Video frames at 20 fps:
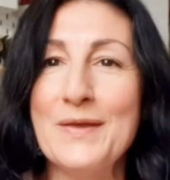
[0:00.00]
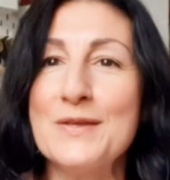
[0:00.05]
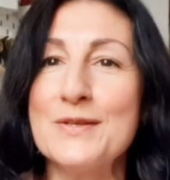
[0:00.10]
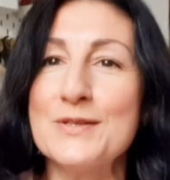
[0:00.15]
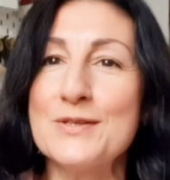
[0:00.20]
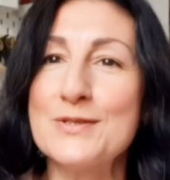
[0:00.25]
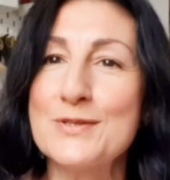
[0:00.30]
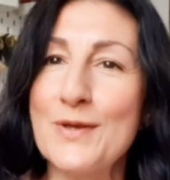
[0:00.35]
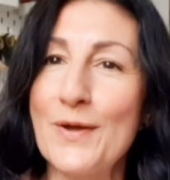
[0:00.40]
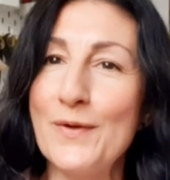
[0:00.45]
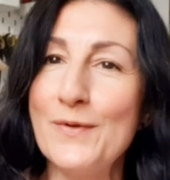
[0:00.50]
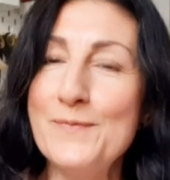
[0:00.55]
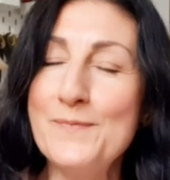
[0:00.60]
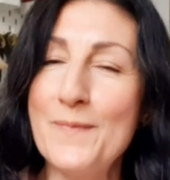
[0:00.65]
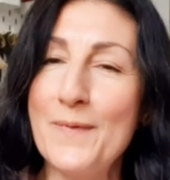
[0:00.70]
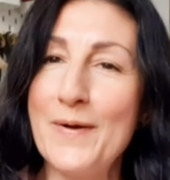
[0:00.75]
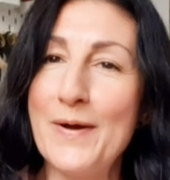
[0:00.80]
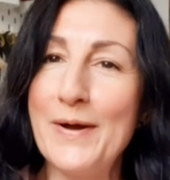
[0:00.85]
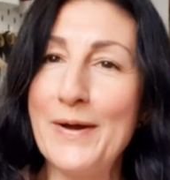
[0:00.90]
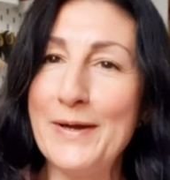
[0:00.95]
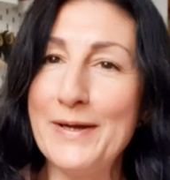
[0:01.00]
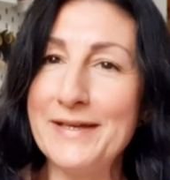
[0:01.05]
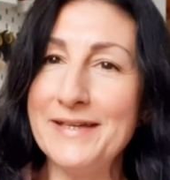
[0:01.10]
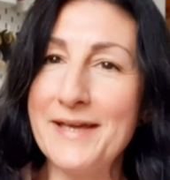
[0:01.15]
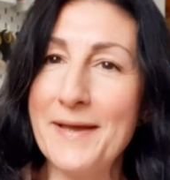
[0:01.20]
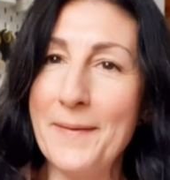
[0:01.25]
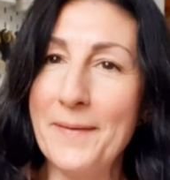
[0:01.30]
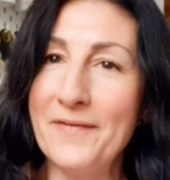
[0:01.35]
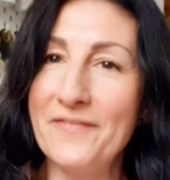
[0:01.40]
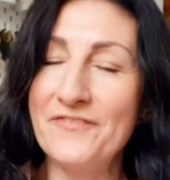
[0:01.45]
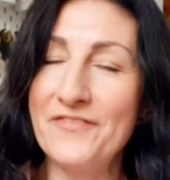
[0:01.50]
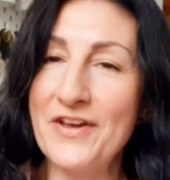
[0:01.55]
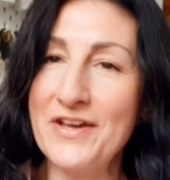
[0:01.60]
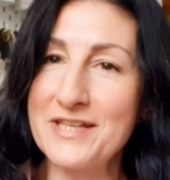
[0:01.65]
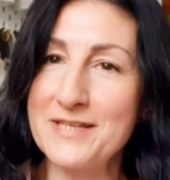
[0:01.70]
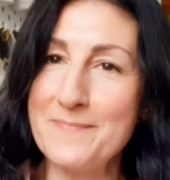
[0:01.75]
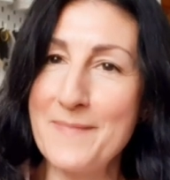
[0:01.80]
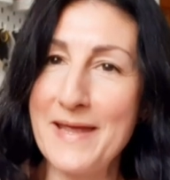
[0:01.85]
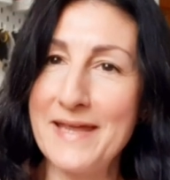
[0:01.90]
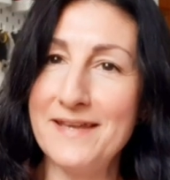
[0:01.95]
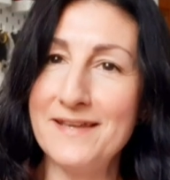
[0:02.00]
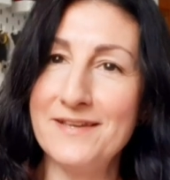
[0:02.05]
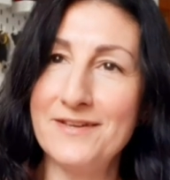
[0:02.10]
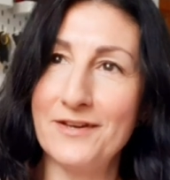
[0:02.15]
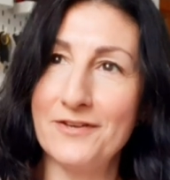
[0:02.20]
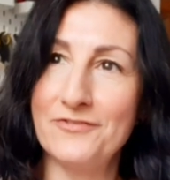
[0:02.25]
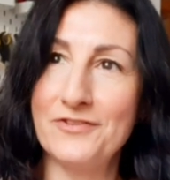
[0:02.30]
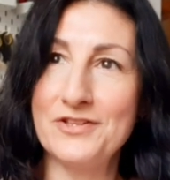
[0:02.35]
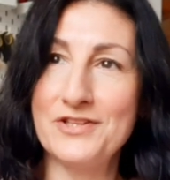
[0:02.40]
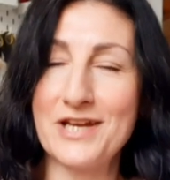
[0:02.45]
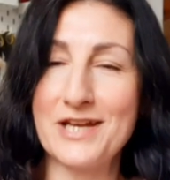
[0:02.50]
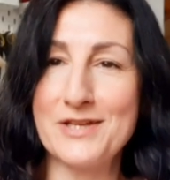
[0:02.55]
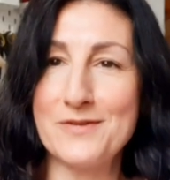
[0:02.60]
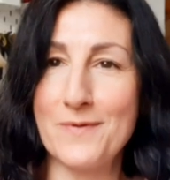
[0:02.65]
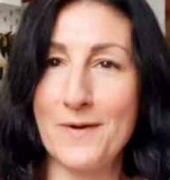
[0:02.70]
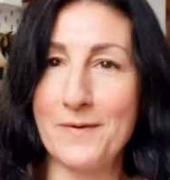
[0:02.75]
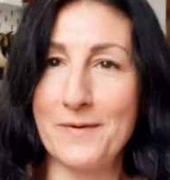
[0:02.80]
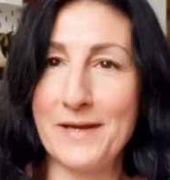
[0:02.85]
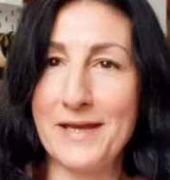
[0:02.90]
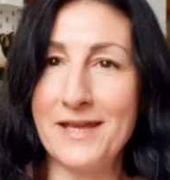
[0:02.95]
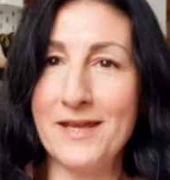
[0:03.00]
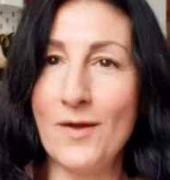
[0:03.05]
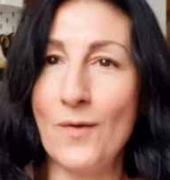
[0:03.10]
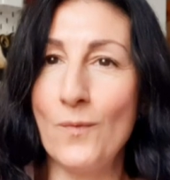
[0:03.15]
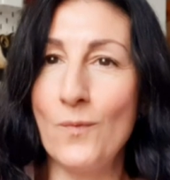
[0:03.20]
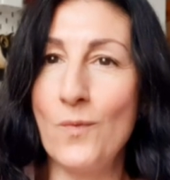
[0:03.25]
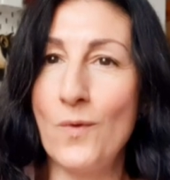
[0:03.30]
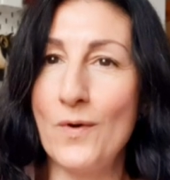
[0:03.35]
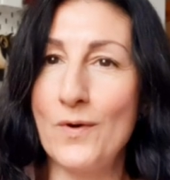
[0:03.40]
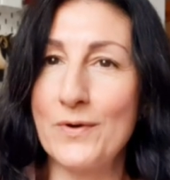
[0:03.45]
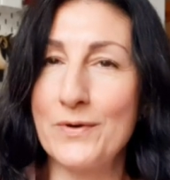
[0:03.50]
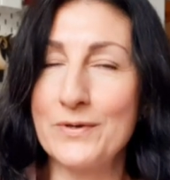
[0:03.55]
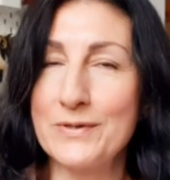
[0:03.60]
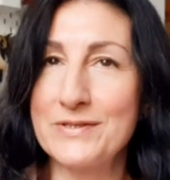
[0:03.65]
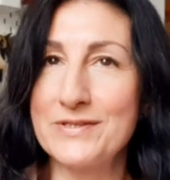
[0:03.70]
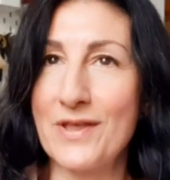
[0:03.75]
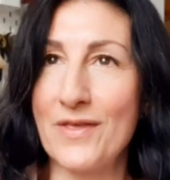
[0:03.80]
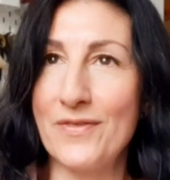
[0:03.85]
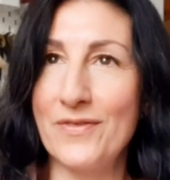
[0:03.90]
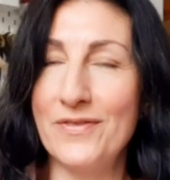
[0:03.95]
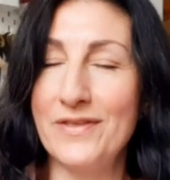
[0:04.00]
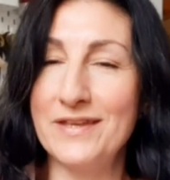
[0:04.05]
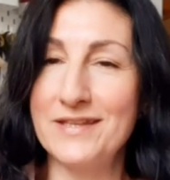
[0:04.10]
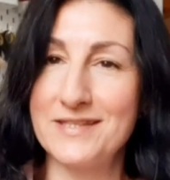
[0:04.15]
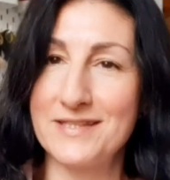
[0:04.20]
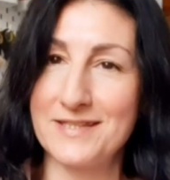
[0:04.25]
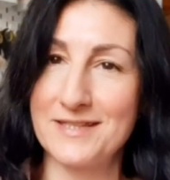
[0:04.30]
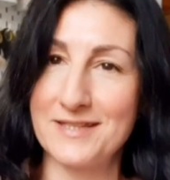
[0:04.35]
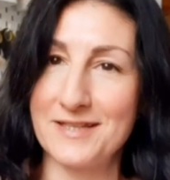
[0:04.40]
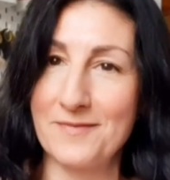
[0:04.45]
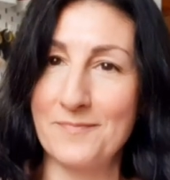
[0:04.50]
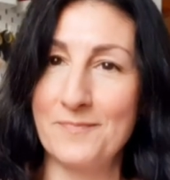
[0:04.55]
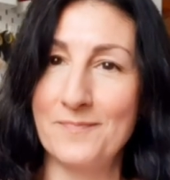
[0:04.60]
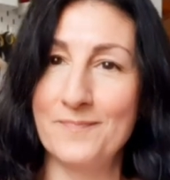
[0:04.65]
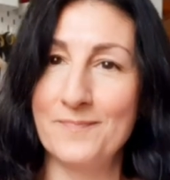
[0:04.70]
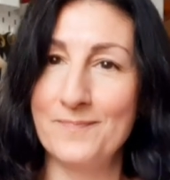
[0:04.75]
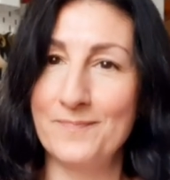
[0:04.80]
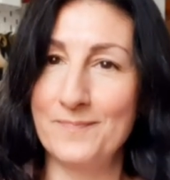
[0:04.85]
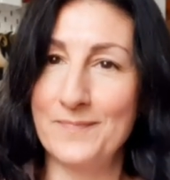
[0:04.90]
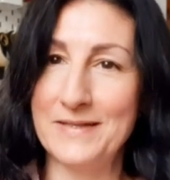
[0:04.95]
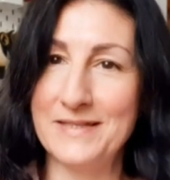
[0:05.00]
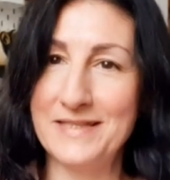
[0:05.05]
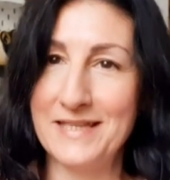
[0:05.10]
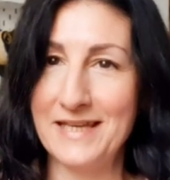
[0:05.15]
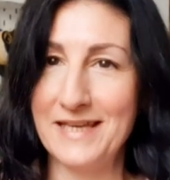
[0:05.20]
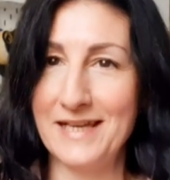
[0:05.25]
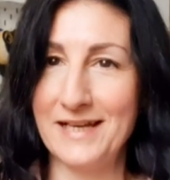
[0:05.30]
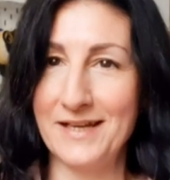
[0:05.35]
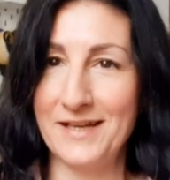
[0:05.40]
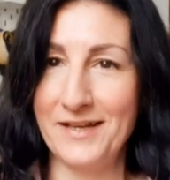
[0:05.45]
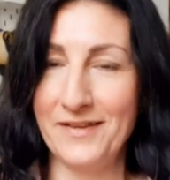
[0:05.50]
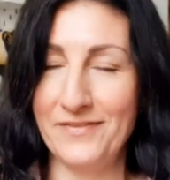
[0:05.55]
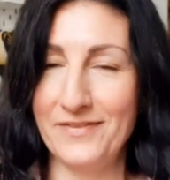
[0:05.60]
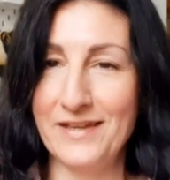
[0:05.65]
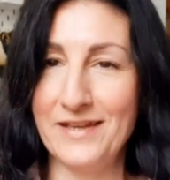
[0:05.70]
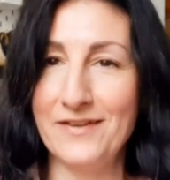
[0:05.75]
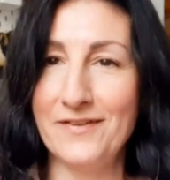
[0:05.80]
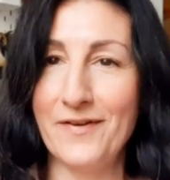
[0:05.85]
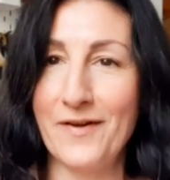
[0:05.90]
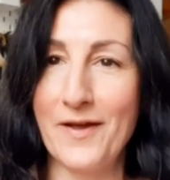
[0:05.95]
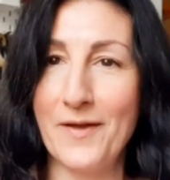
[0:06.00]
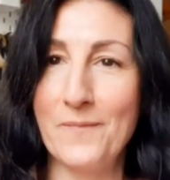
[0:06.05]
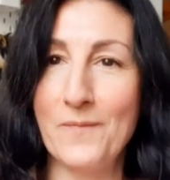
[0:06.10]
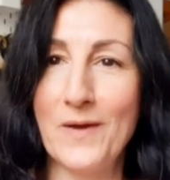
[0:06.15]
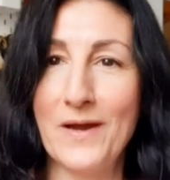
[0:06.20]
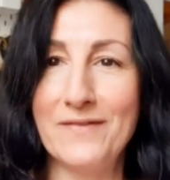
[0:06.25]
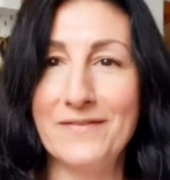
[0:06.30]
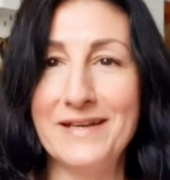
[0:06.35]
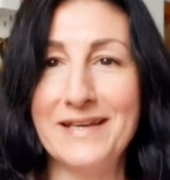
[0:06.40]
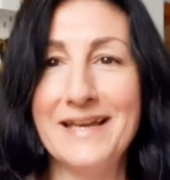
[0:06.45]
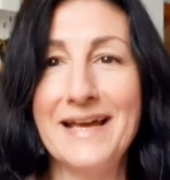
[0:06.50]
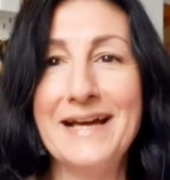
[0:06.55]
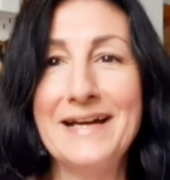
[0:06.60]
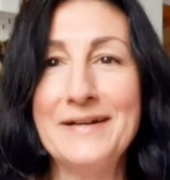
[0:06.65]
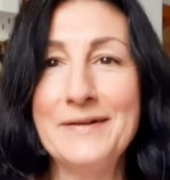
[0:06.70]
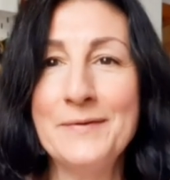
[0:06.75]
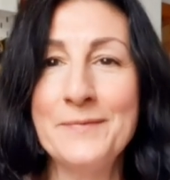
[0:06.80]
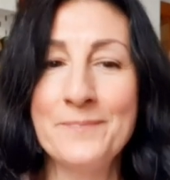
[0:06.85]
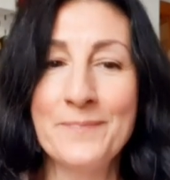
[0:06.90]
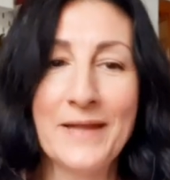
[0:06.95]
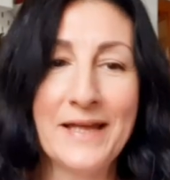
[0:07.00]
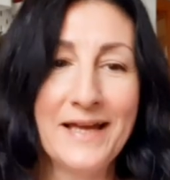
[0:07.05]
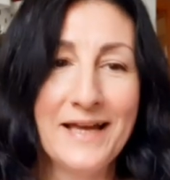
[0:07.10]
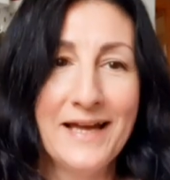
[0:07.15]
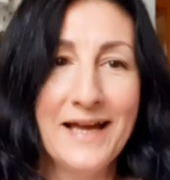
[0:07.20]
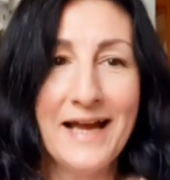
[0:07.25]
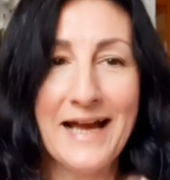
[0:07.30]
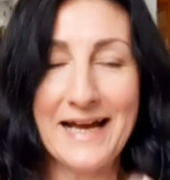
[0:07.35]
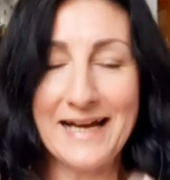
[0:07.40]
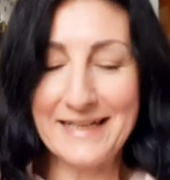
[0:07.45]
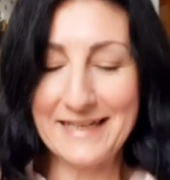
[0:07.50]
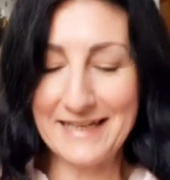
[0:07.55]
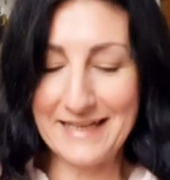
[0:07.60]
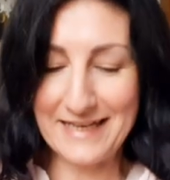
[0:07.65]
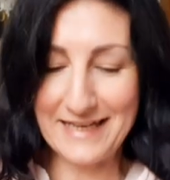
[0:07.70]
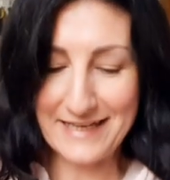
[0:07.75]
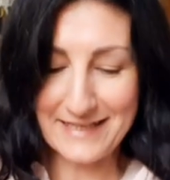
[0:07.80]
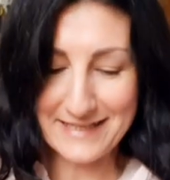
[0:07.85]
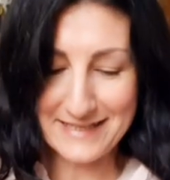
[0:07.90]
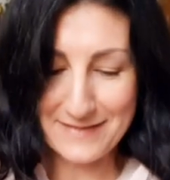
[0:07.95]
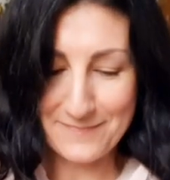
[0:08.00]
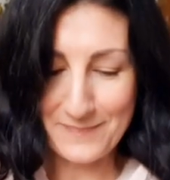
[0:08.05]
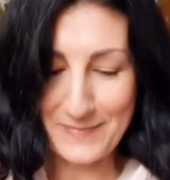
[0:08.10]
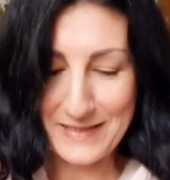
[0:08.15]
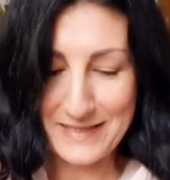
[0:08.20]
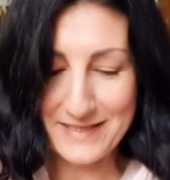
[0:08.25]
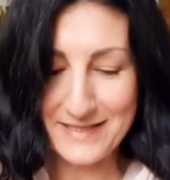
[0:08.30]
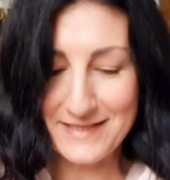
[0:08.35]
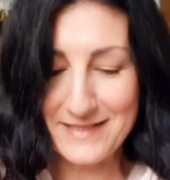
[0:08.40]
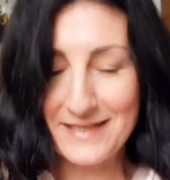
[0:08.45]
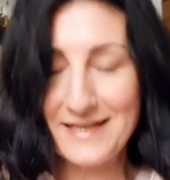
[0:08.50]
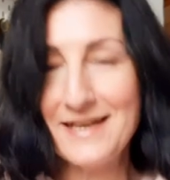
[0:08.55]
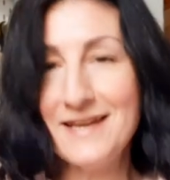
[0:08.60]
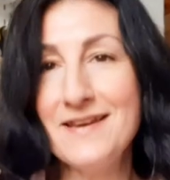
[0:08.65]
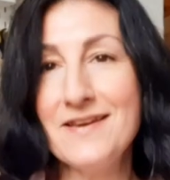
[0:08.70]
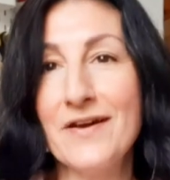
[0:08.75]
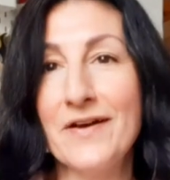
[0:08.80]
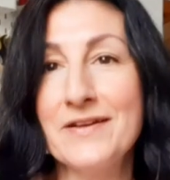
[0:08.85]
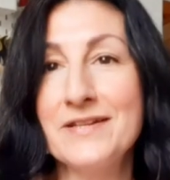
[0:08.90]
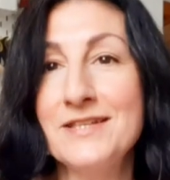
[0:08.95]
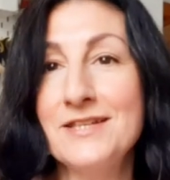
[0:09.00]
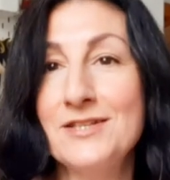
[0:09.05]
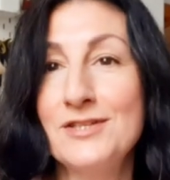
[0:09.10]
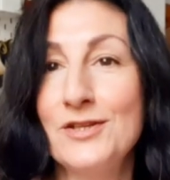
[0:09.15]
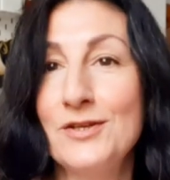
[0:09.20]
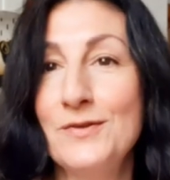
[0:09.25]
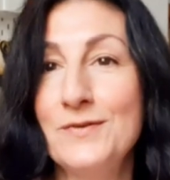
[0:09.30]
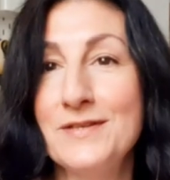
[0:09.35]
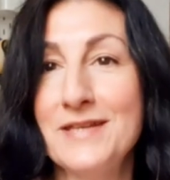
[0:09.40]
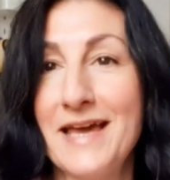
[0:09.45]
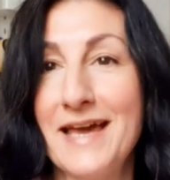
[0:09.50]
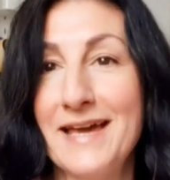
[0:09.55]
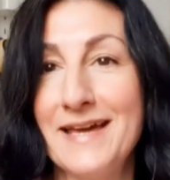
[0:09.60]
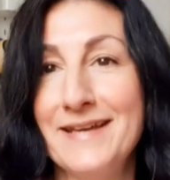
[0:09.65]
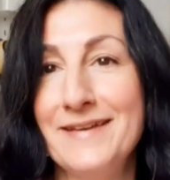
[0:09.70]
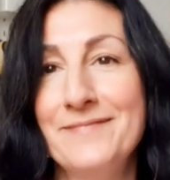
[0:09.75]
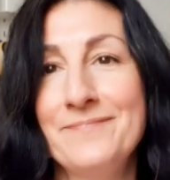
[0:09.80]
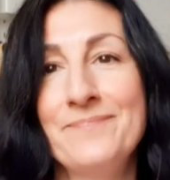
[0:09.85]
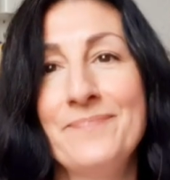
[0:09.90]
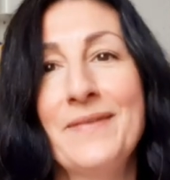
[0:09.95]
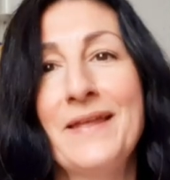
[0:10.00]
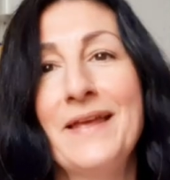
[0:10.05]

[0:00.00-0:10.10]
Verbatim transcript: So my first make for January was this particular thing that I'm wearing now, and it is Simplicity 9210